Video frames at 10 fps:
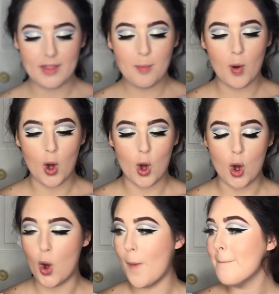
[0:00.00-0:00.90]
by the
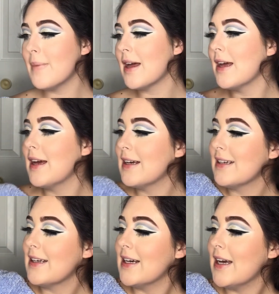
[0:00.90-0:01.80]
Balm
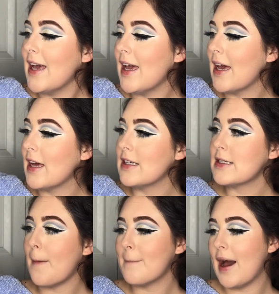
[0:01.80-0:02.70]

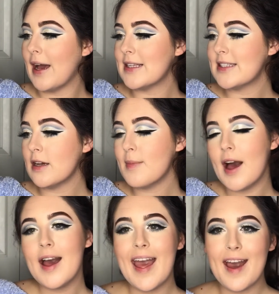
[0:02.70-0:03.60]
and my
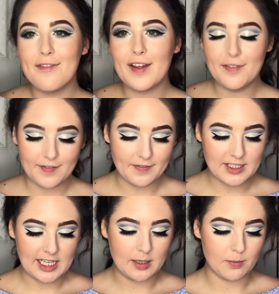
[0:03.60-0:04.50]
Sigma
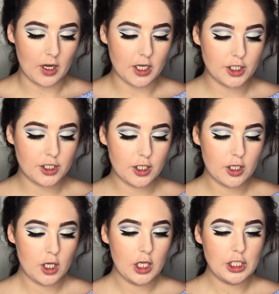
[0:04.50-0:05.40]
F15 brush
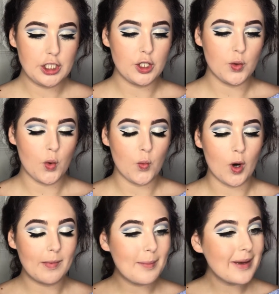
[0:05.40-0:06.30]
to
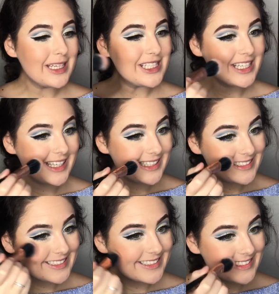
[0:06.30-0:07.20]
warm up my cheeks.